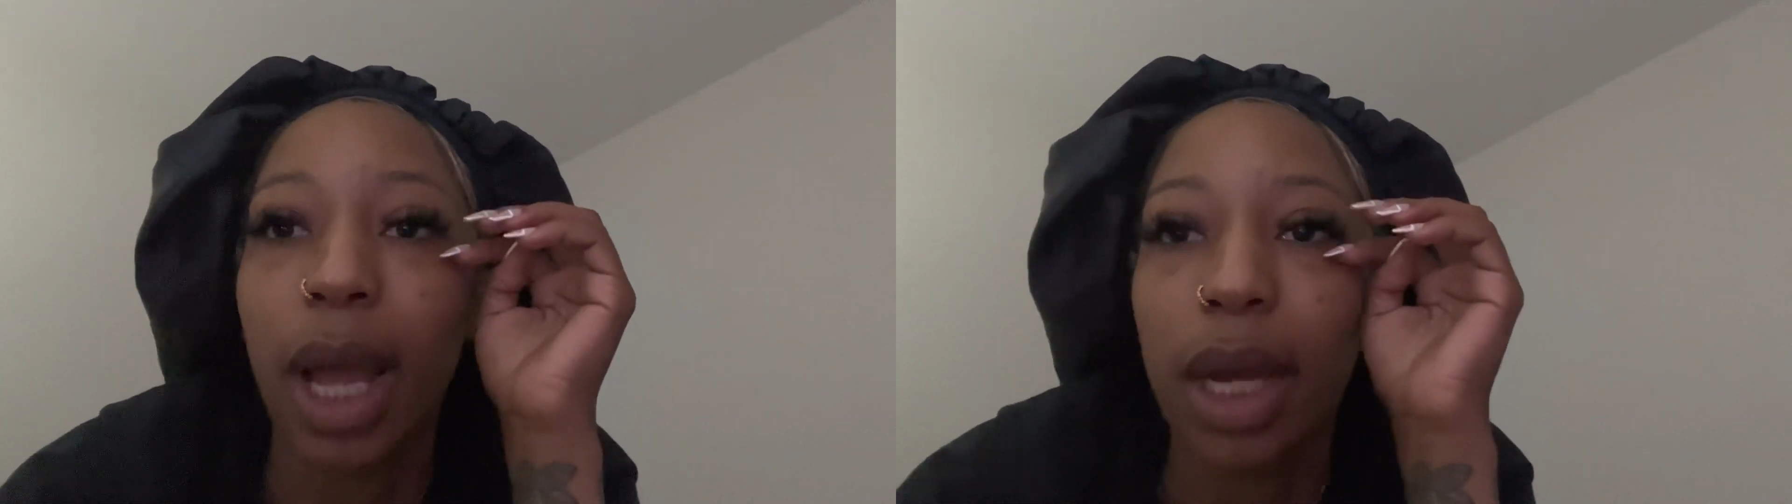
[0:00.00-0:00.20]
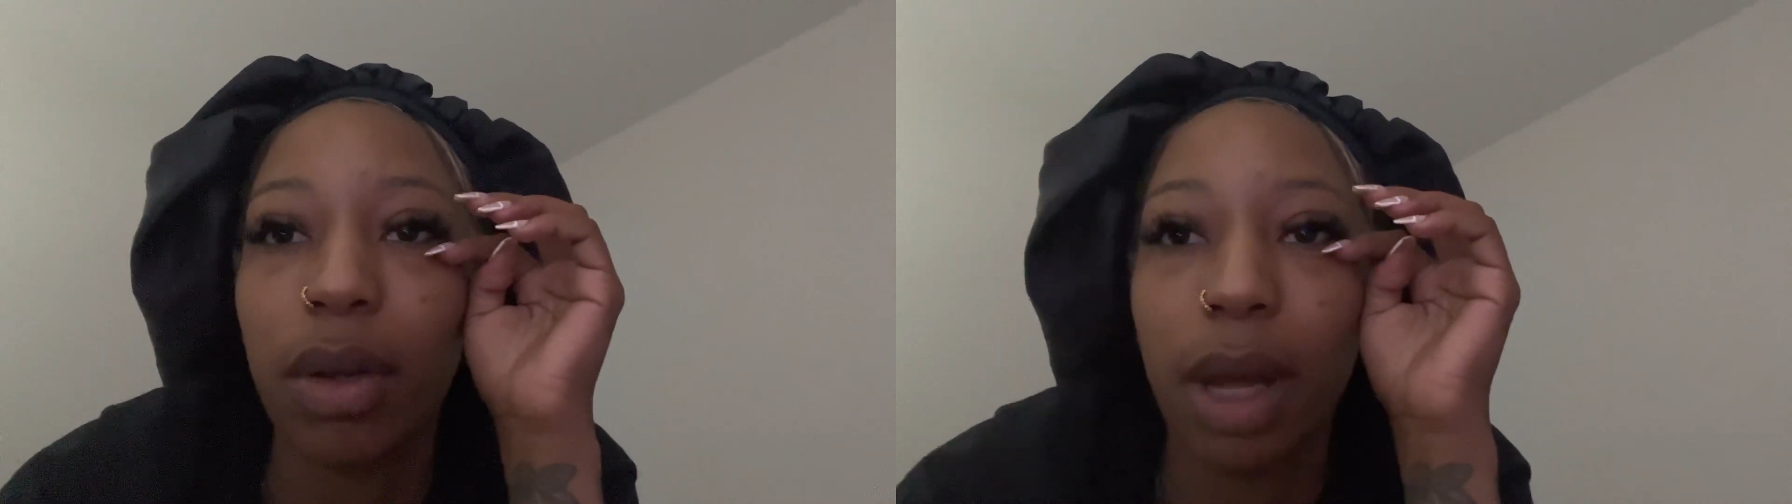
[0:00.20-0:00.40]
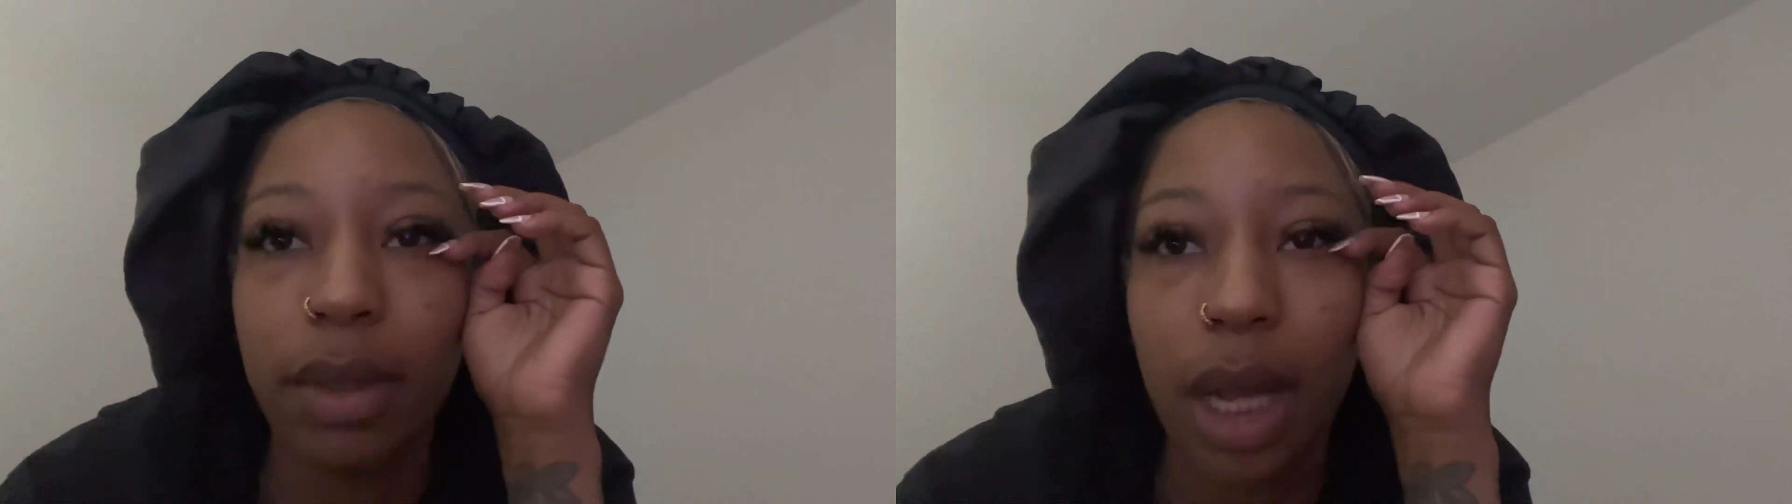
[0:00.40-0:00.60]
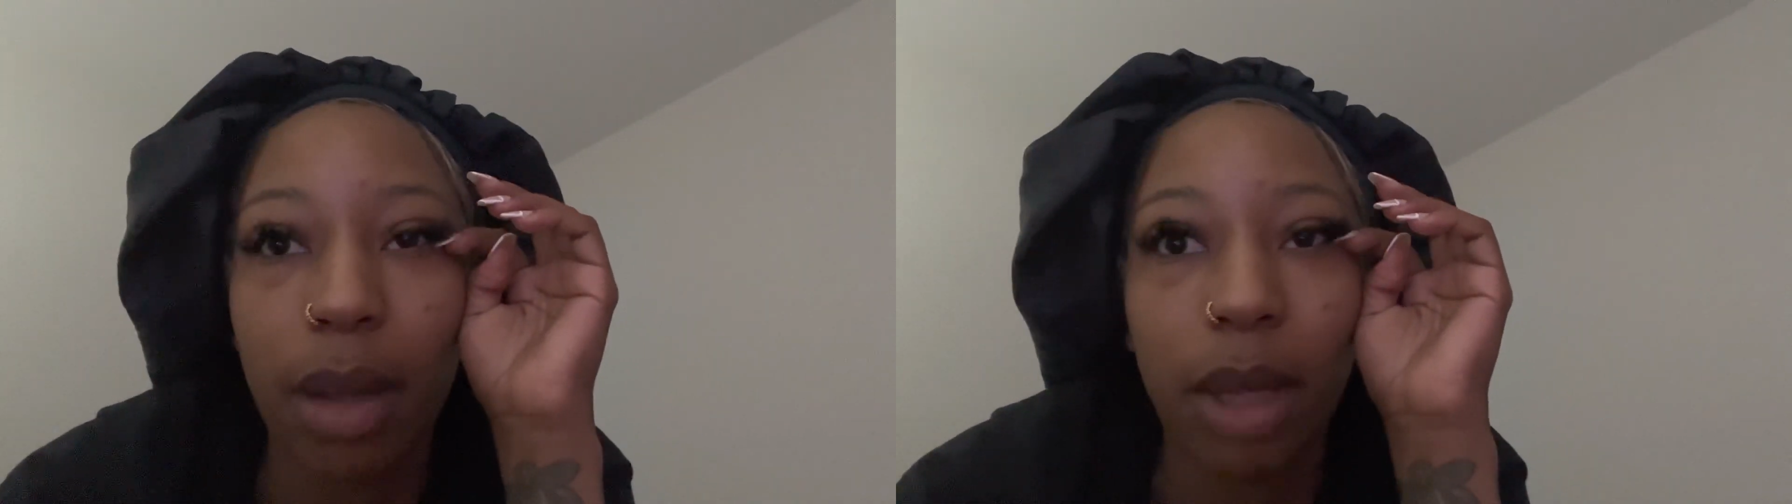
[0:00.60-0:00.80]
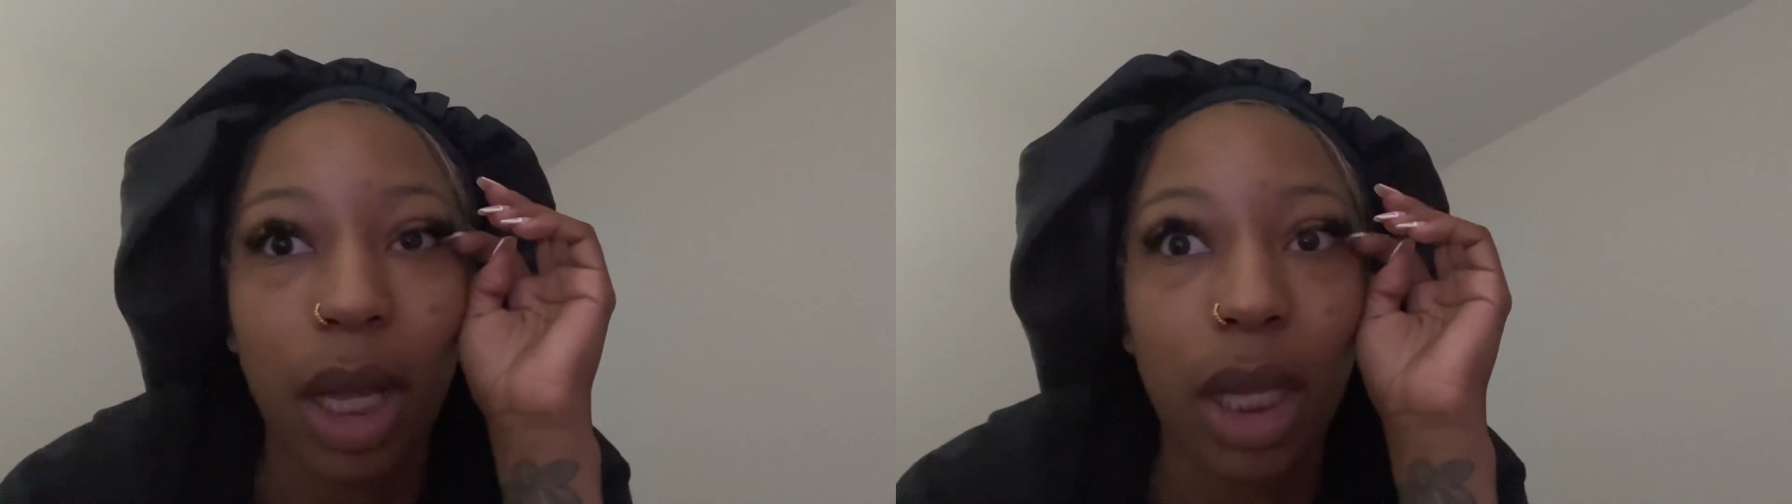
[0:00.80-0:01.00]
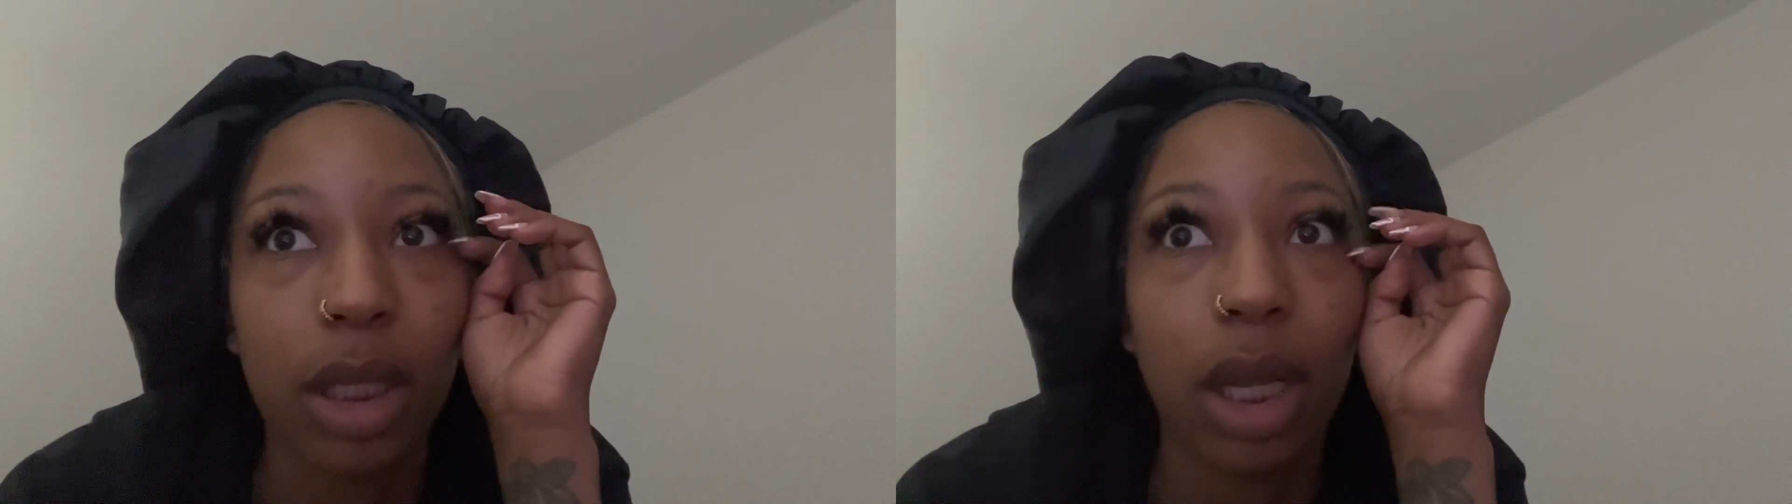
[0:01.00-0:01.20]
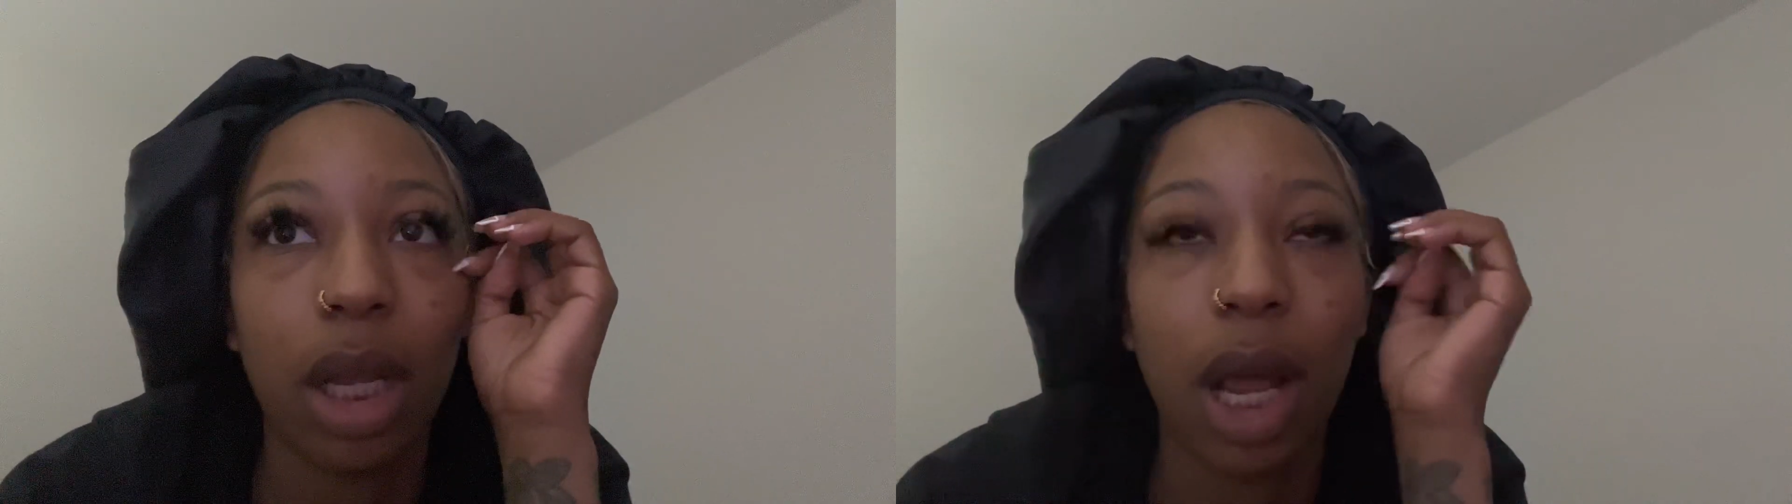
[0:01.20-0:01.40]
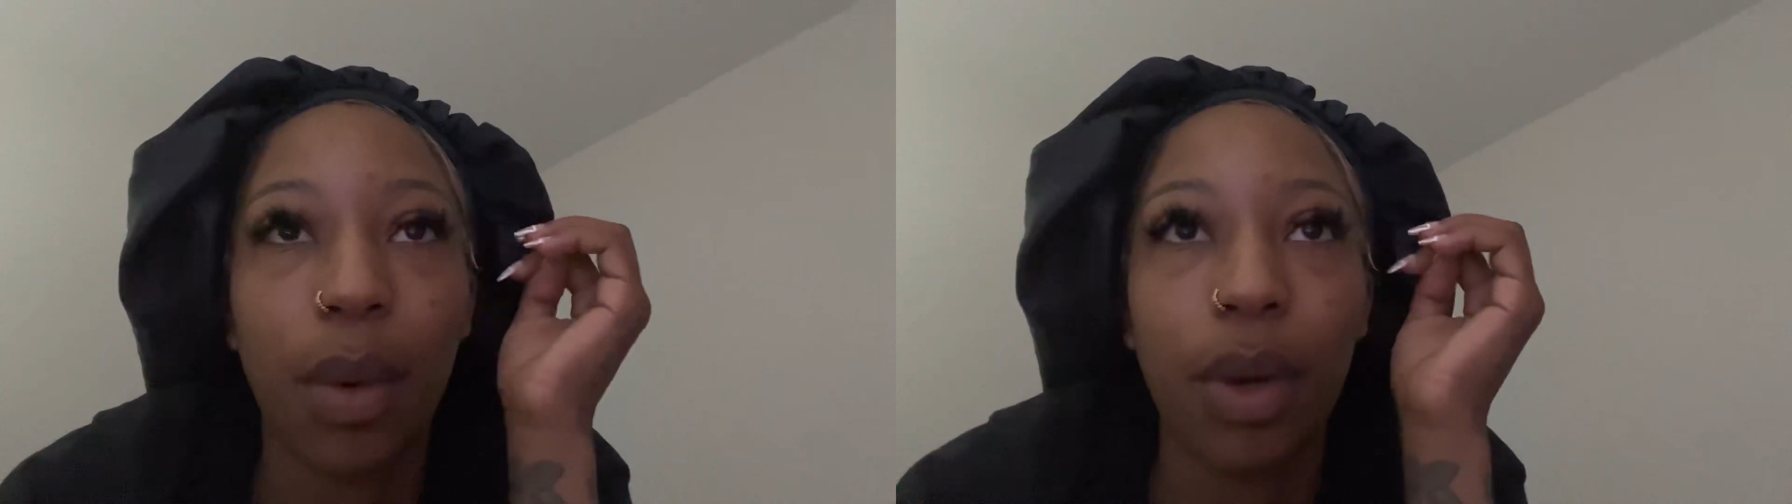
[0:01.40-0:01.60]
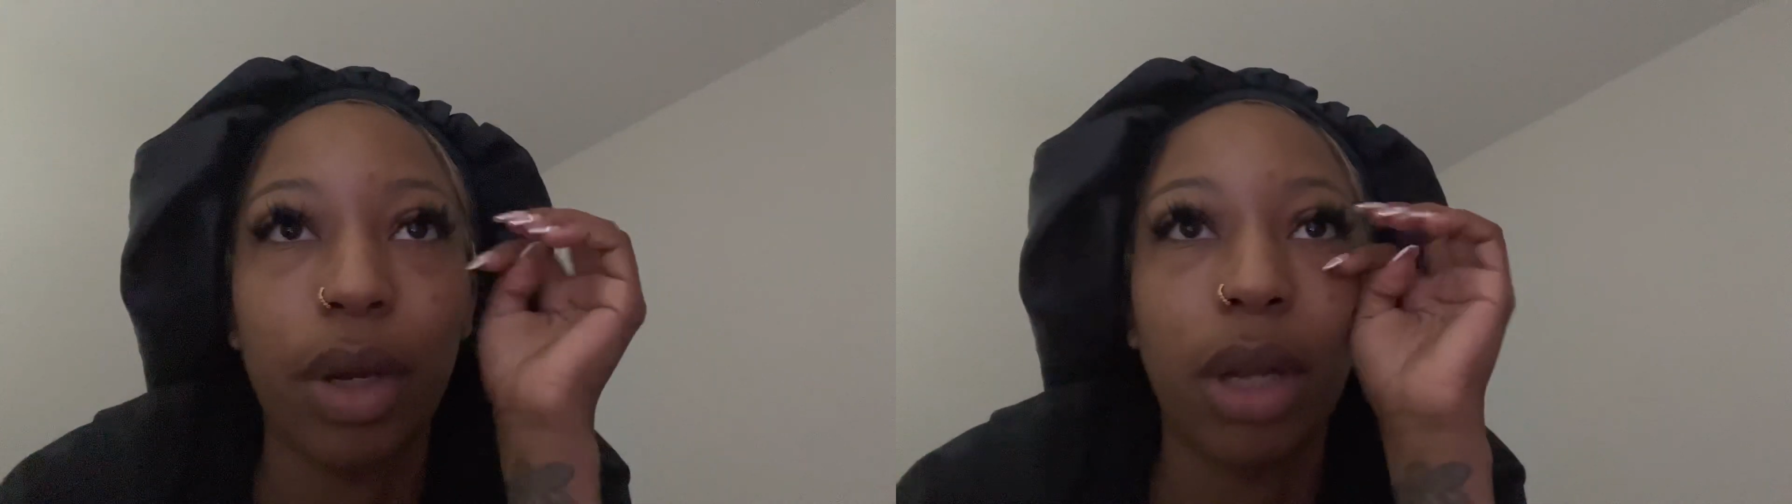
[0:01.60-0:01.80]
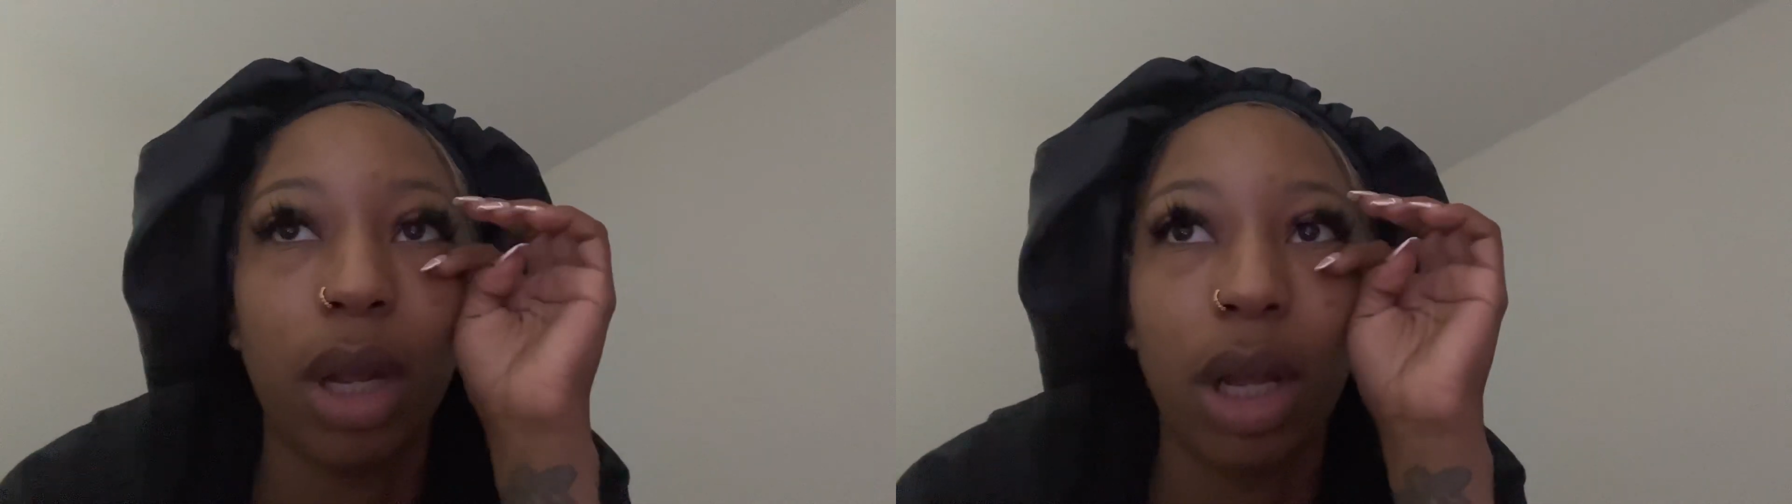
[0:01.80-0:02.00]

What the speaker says: I don't have time. Like I said, I work